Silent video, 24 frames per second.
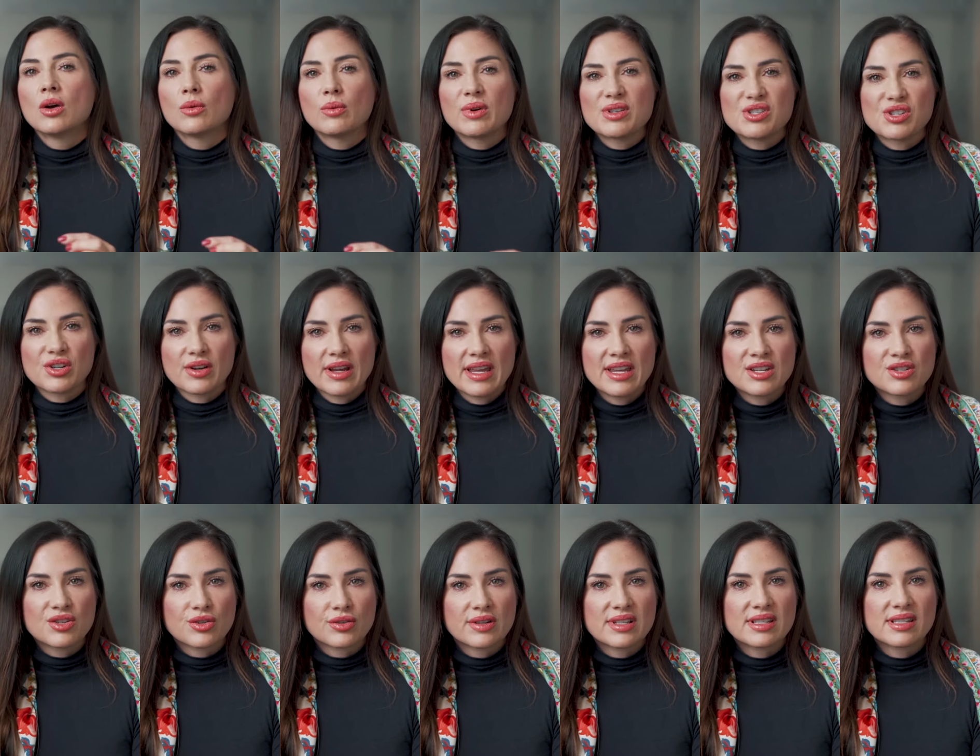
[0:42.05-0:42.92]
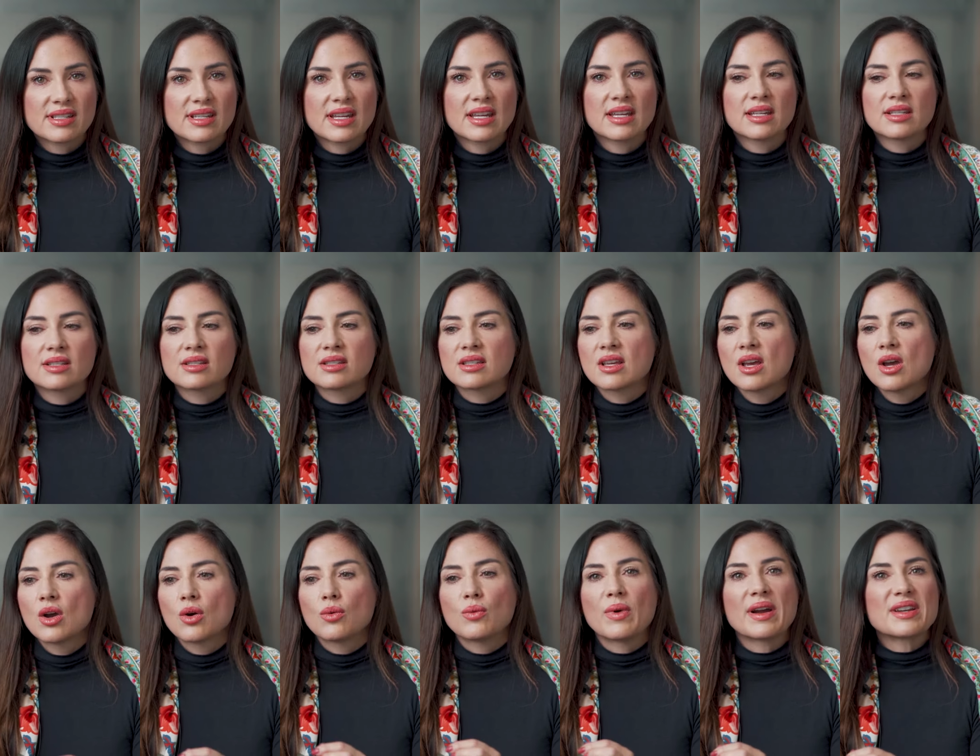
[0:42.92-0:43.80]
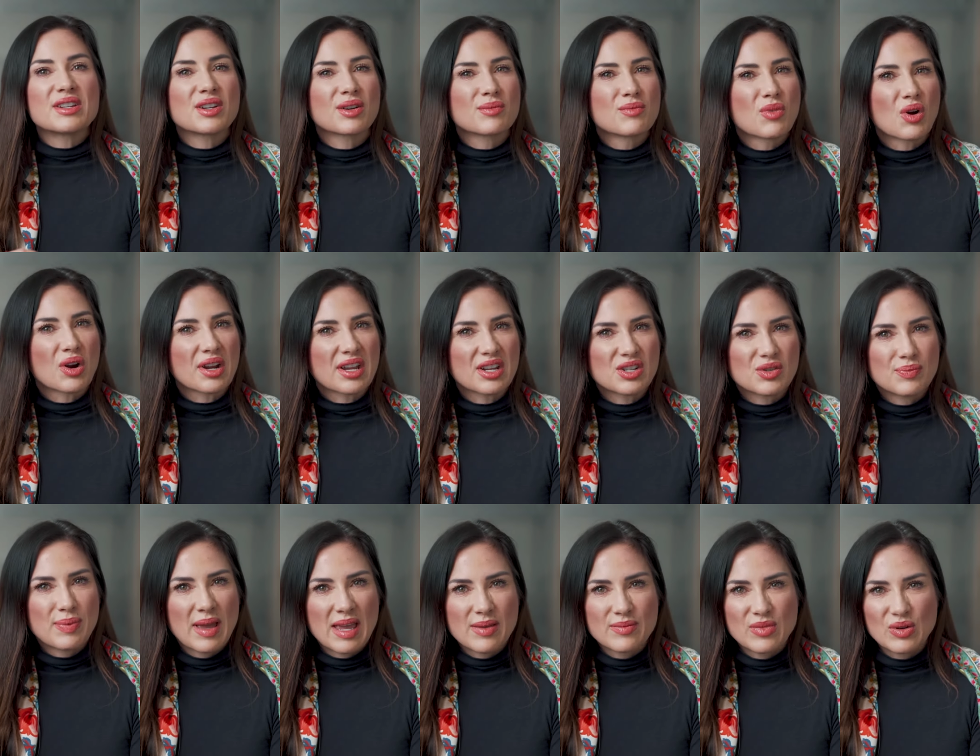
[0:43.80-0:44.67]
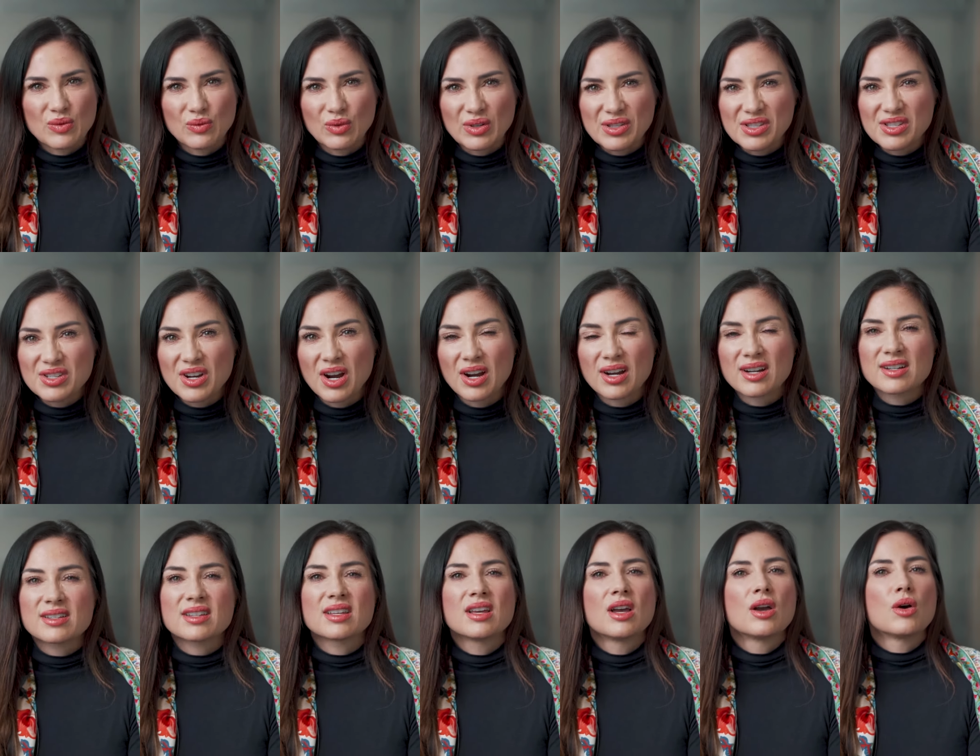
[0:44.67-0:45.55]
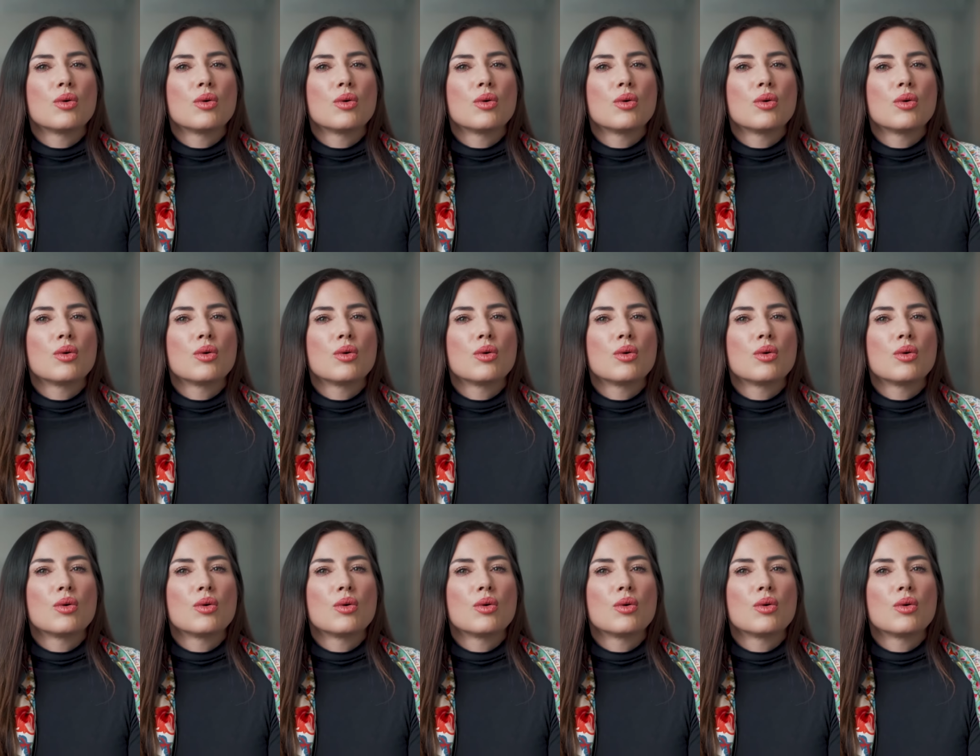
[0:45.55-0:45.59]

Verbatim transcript: what your interest is, when your mortgage payment will start,